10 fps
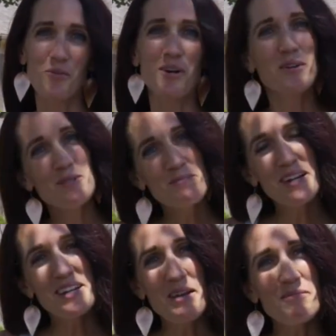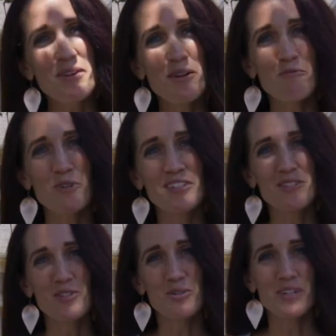Welcome to my neighborhood of
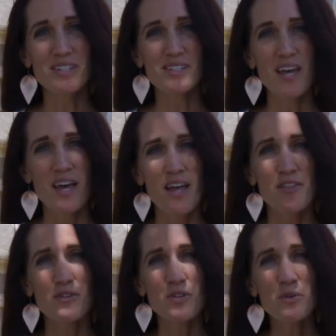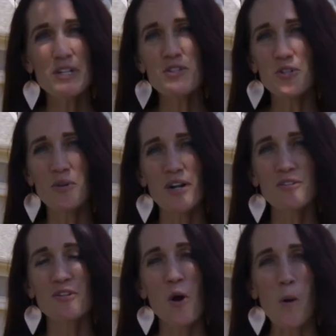Woodland Shores. There's only
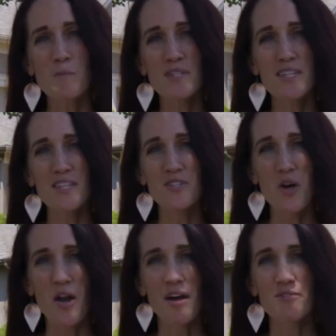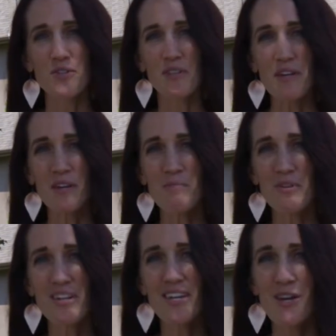200 homes in this sought-after lake
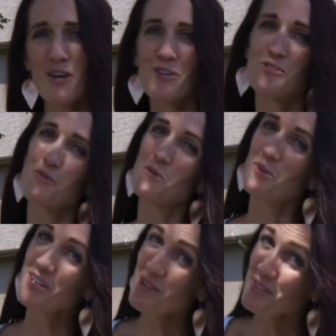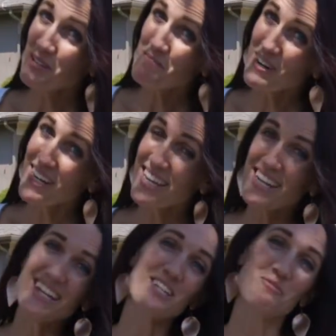community, so when one goes on the market,
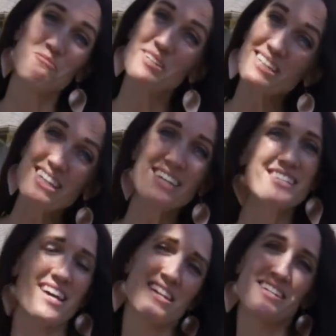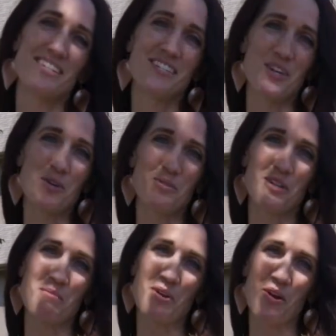it's really exciting to see who's
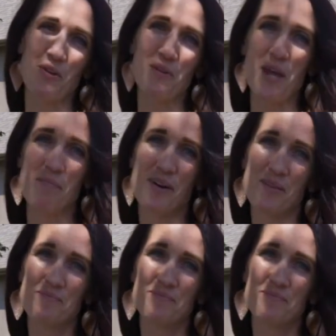going to be our new neighbor.